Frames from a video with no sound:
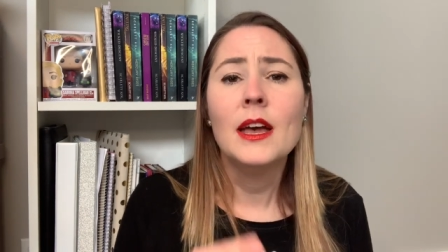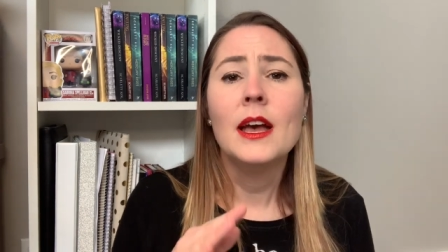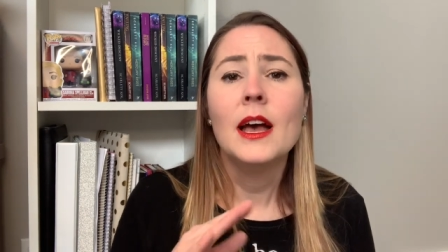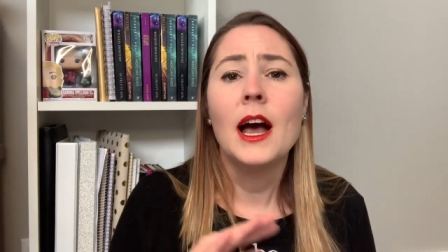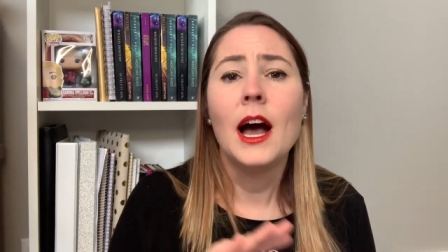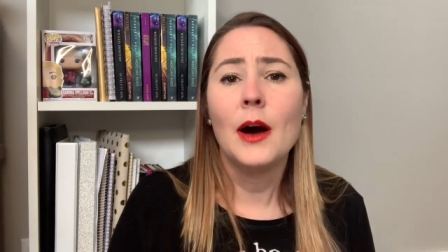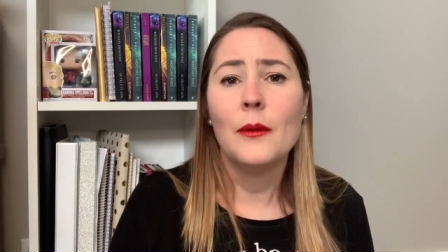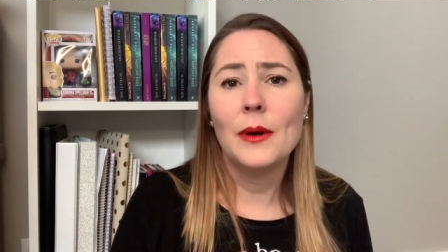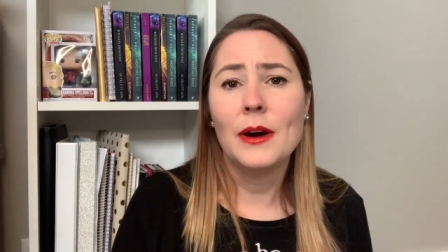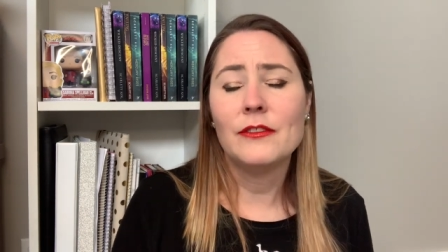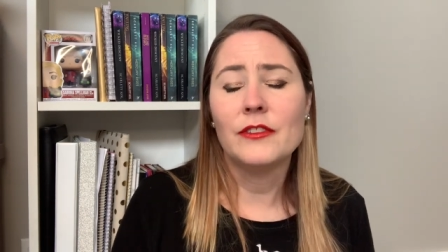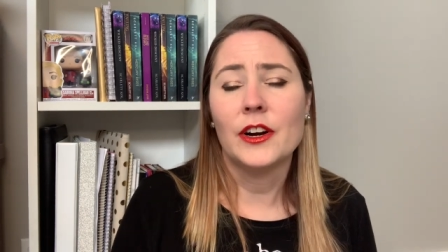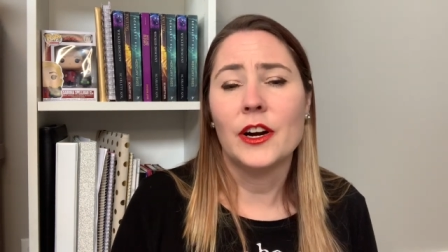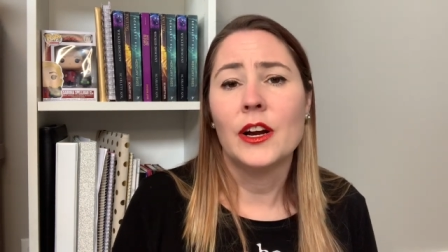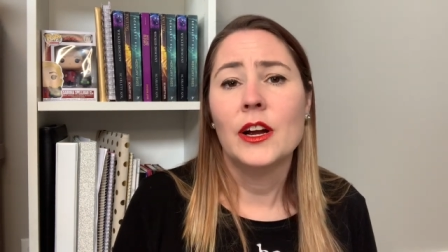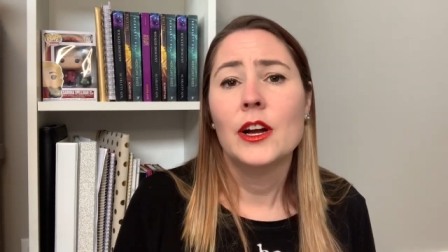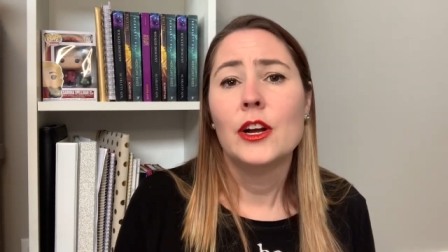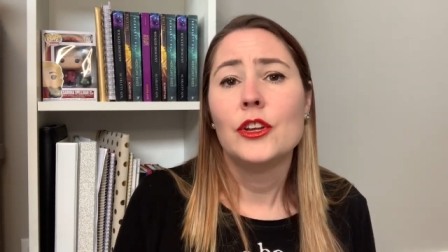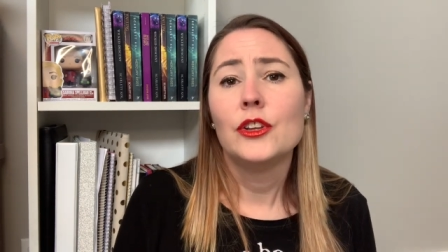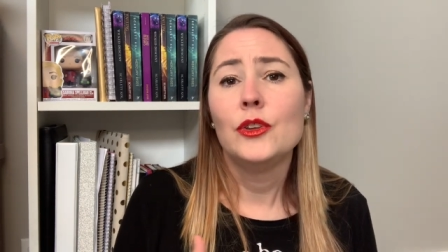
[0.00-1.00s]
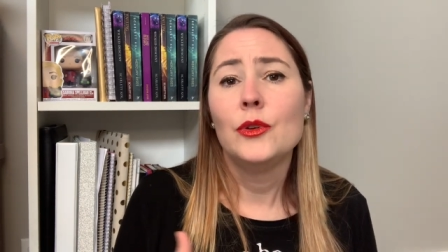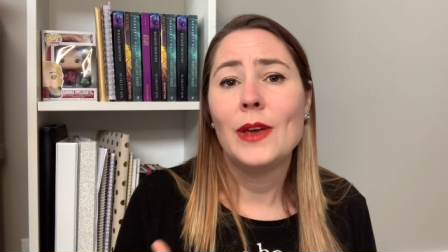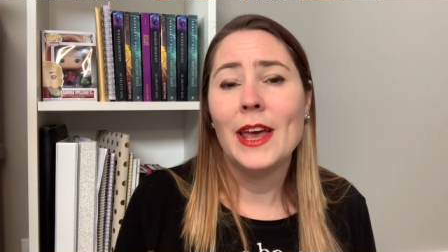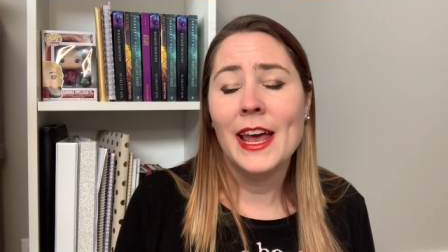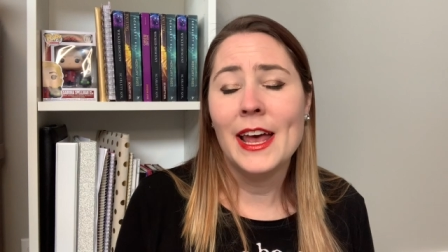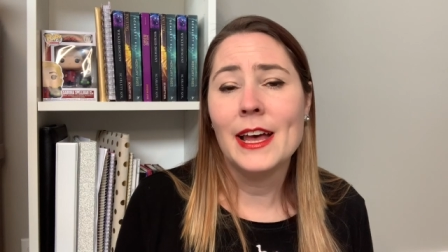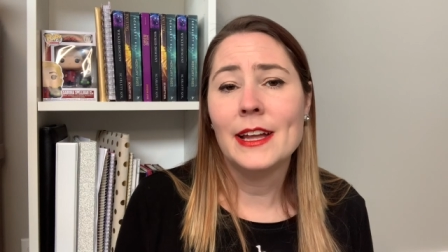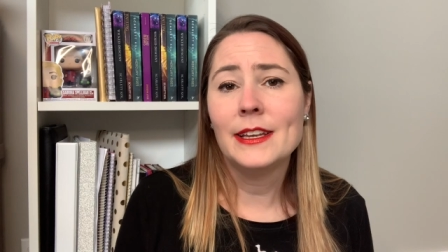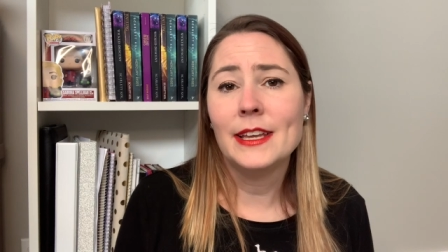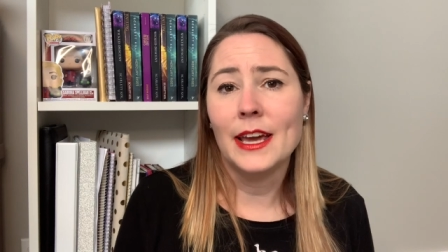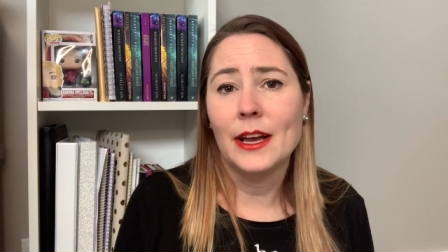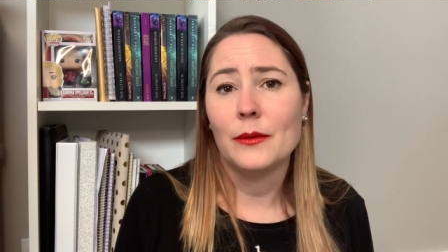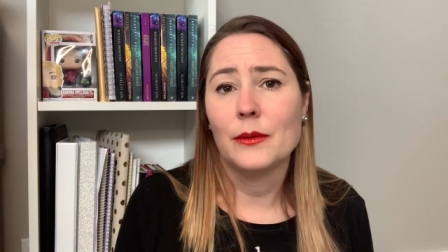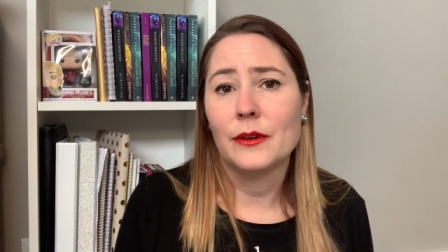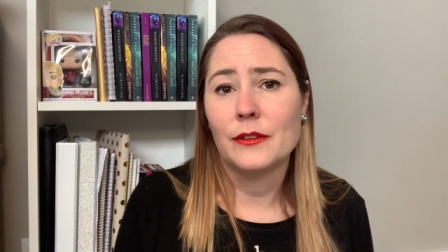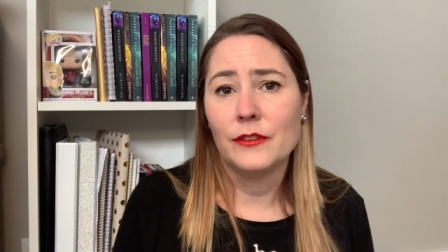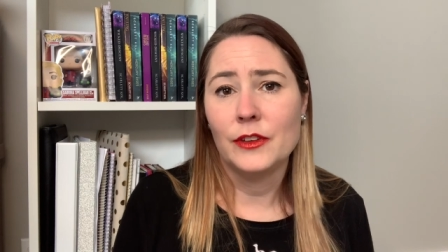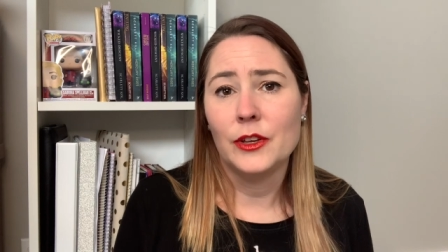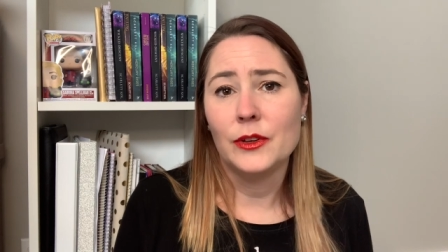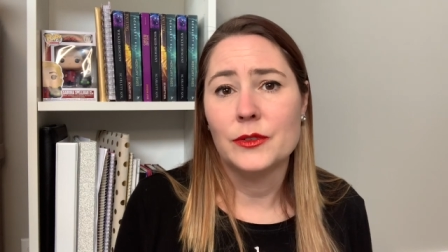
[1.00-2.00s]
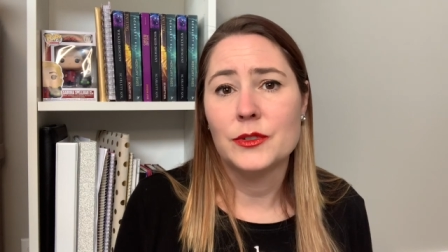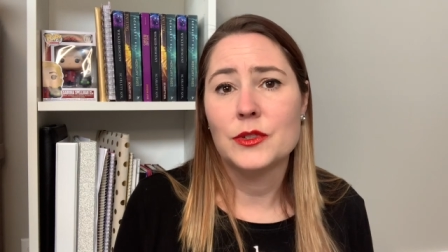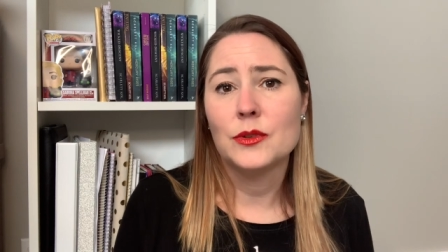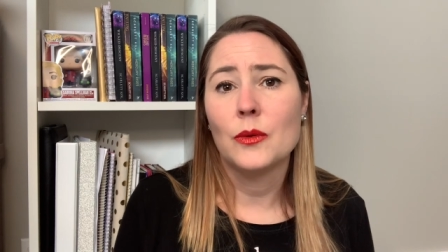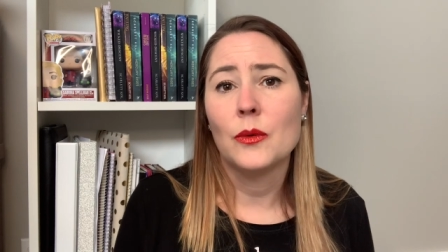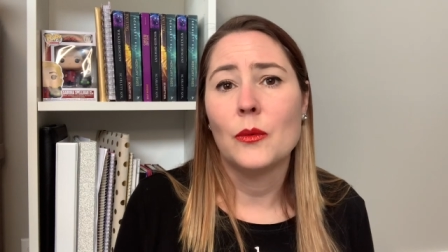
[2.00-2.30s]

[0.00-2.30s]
However, you can get reviews